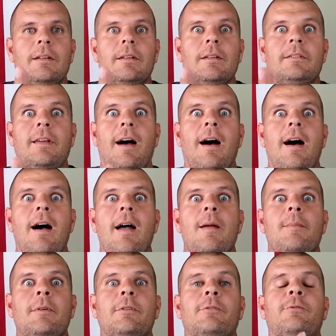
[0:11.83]
The
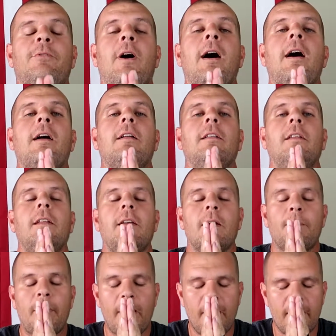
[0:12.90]
time is finally
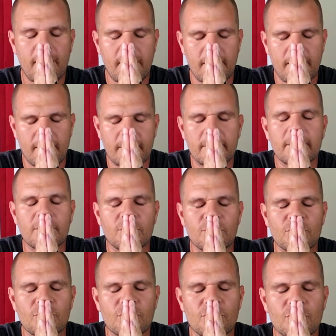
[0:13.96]
upon us.
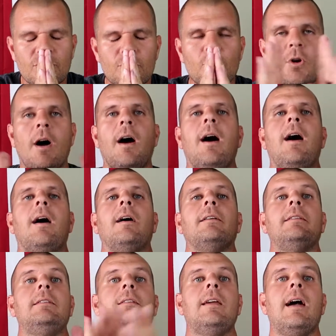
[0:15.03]
Mwah!
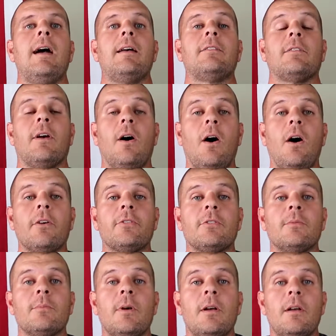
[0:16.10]
Yes,
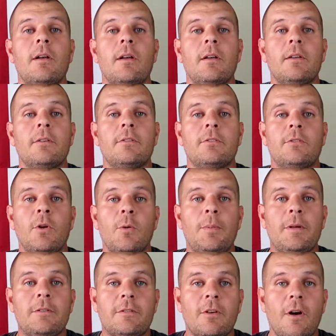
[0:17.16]
awesome,
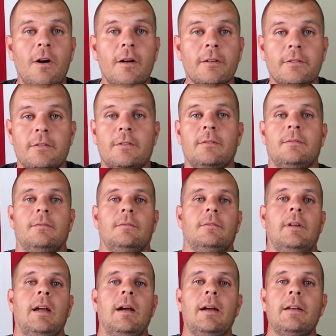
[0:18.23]
stupid sauce,
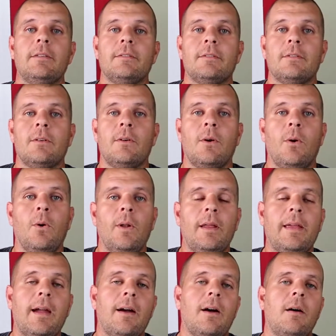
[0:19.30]
guys. Holy
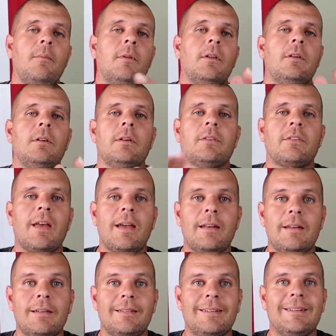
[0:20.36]
cow, I'm a little
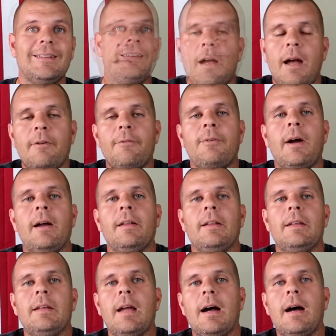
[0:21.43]
excited. I finally
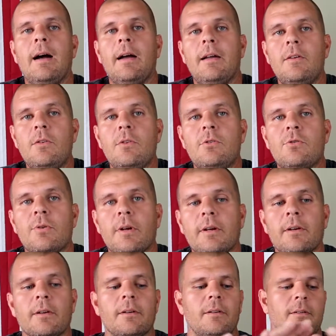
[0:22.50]
got a new
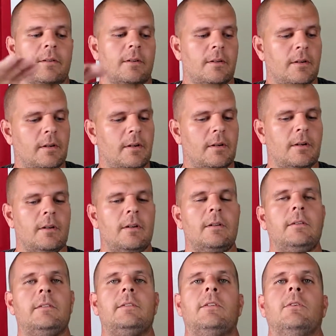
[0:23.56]
trigger
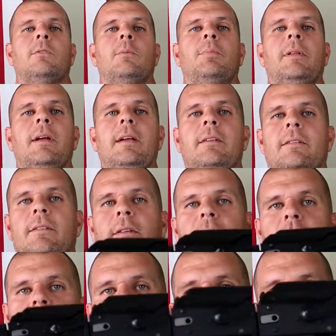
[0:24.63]
to replace
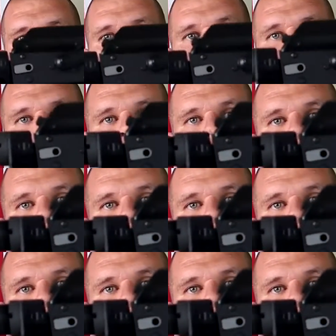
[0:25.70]
this